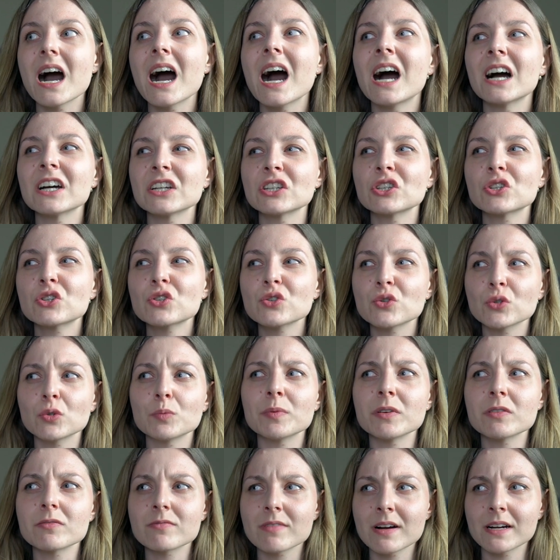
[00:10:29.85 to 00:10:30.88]
I should
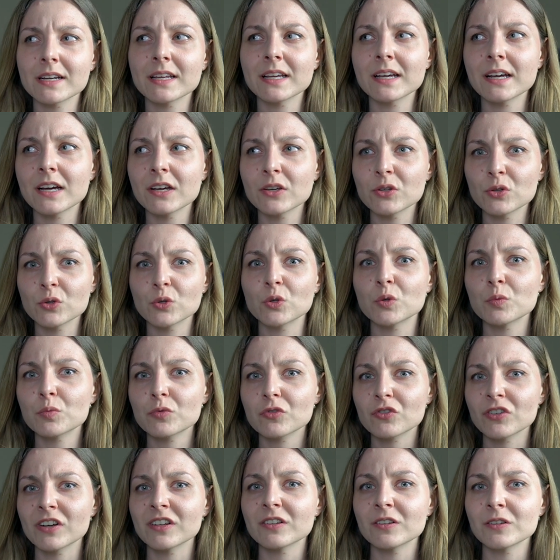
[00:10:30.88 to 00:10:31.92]
be running a YouTube
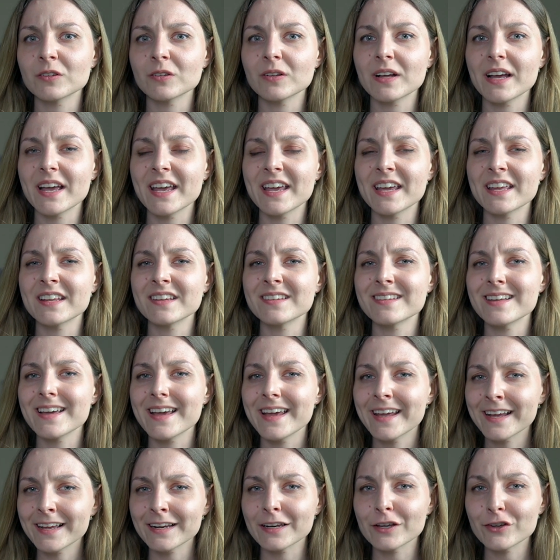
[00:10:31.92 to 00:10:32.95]
channel in
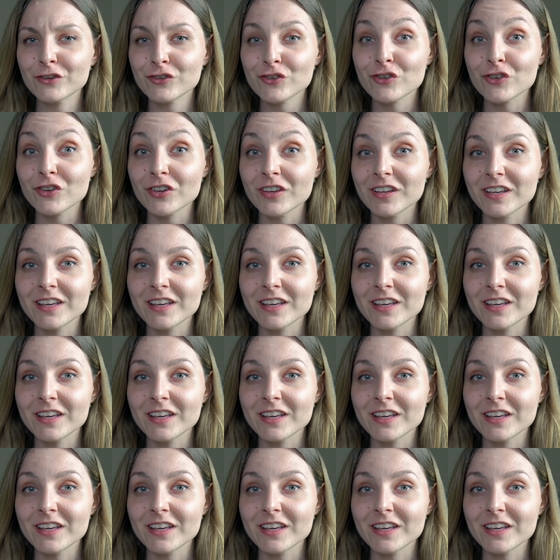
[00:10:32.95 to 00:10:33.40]
English,